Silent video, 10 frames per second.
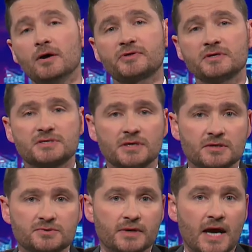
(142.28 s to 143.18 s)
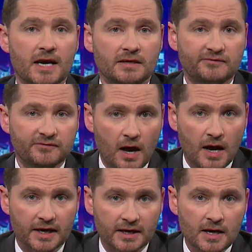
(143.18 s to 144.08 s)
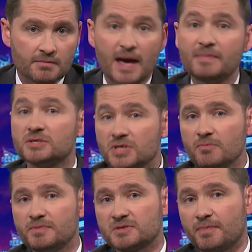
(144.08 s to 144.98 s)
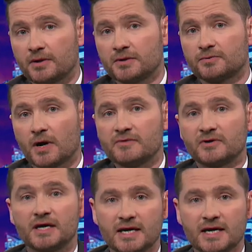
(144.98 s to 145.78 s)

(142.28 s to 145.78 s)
health concerns regarding flying, maybe don't be spotted arriving at